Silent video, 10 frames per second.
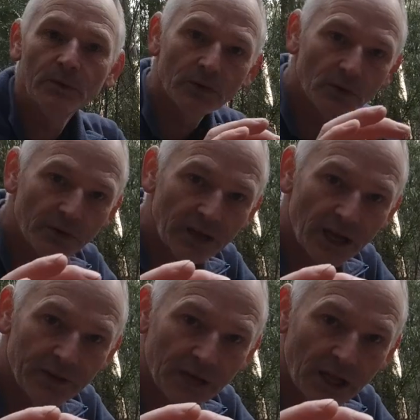With all
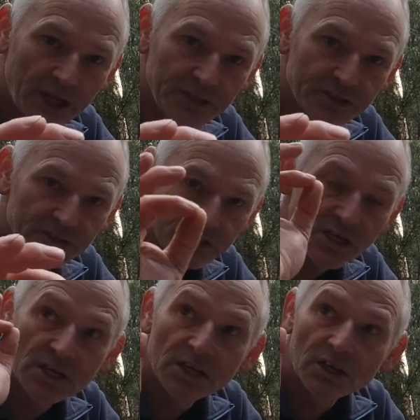the other
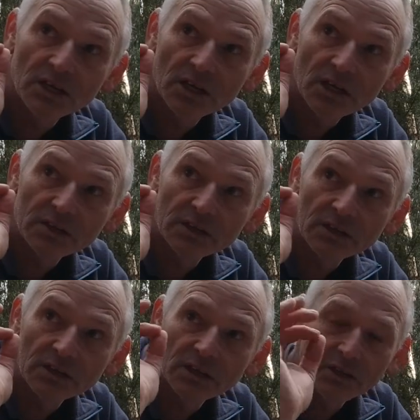cases,
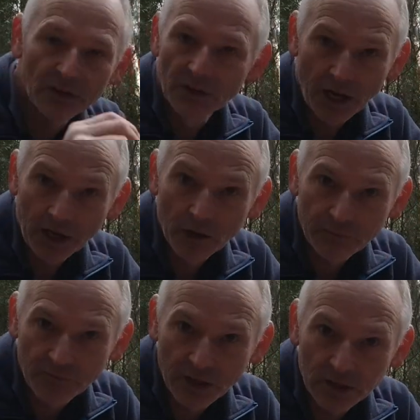they
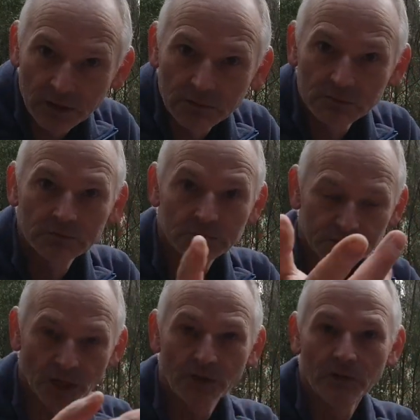don't fit.
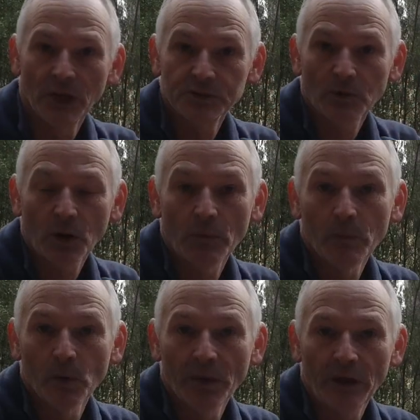So that's why I
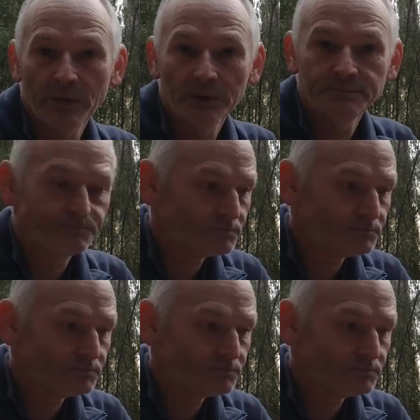bought that one.